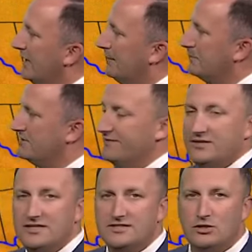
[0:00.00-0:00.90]
Upper
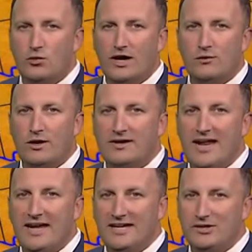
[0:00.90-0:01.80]
70s to right around
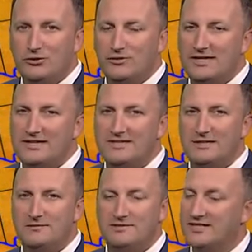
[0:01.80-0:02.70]
80 degrees,
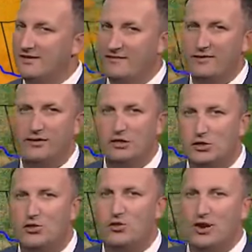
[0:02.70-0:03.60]
so it's going to feel
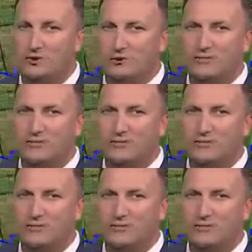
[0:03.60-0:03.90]
incredible.